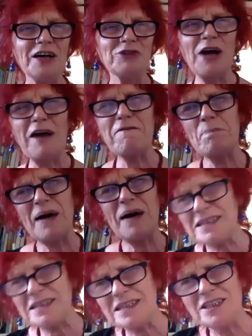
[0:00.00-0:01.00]
drive
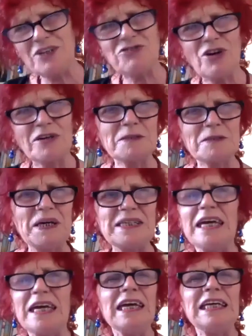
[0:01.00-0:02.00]
past the drunk's piss,